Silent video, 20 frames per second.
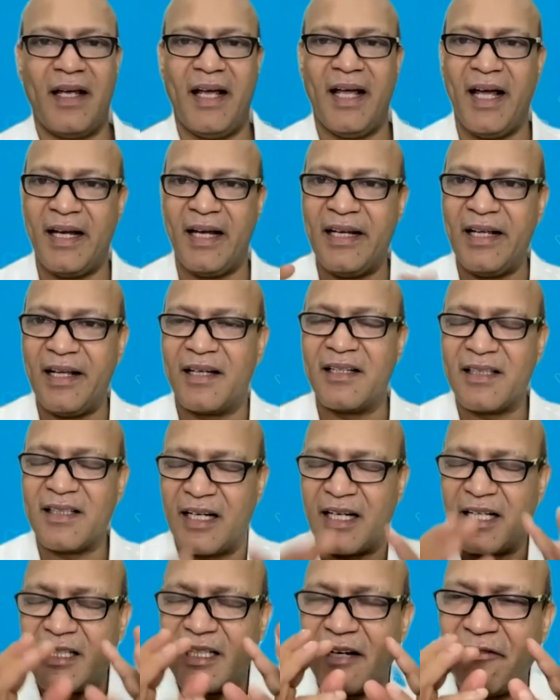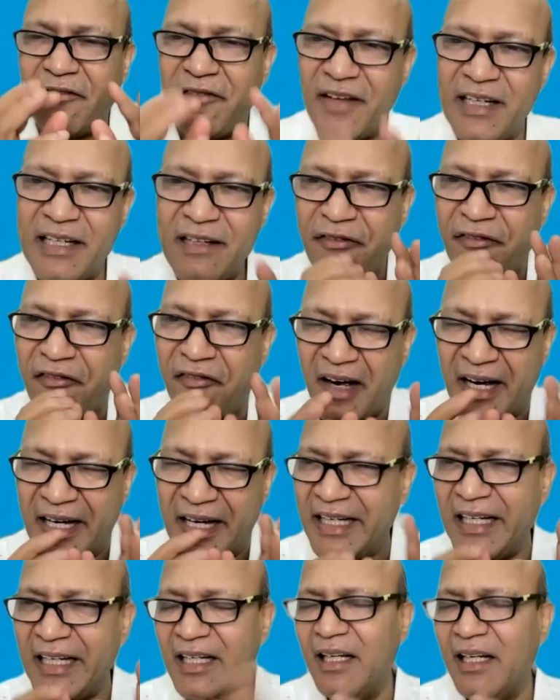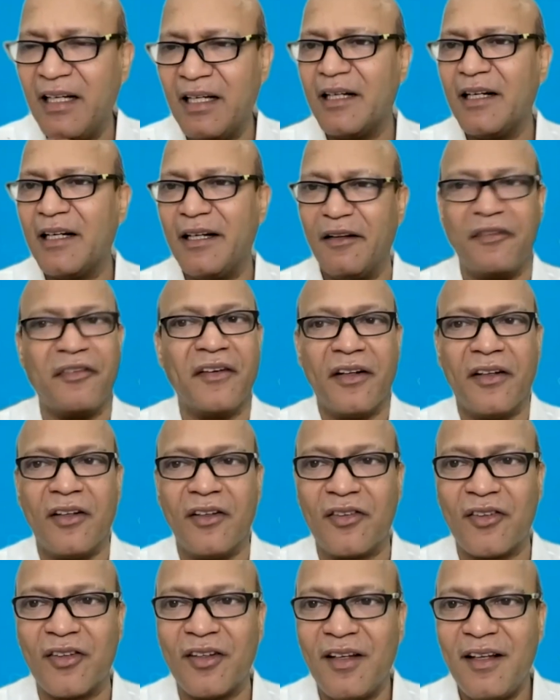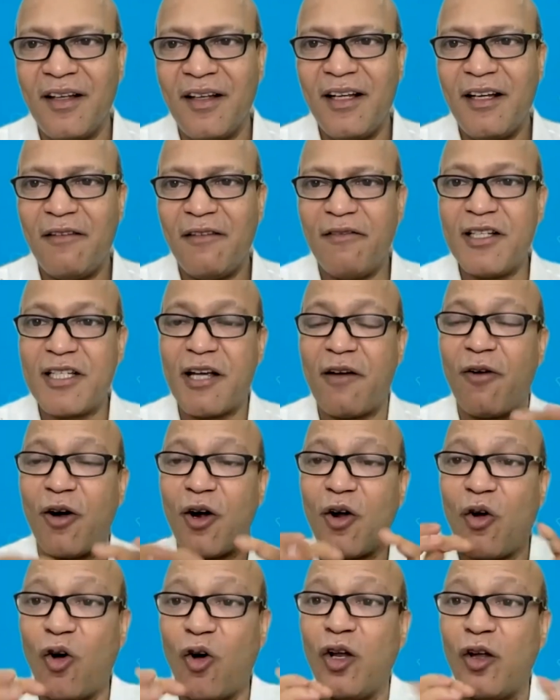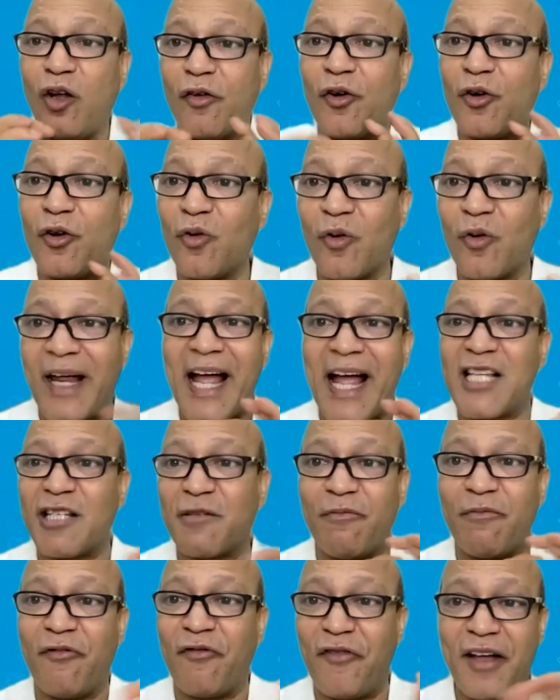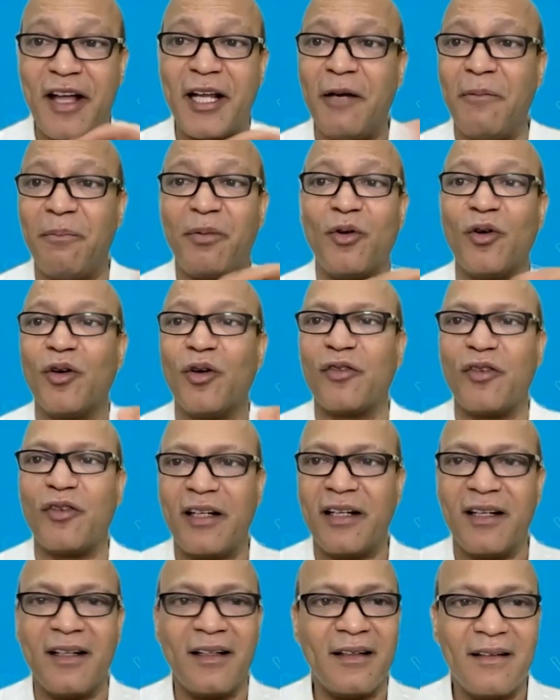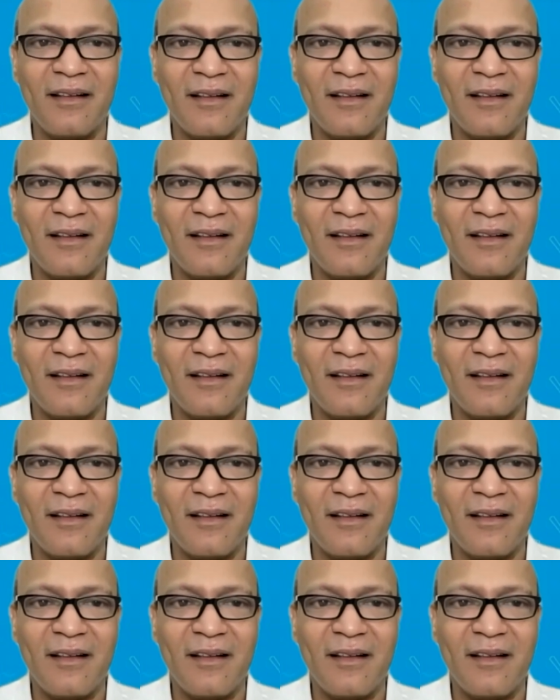And here is another very fine difference, which I want all of you to catch very beautifully.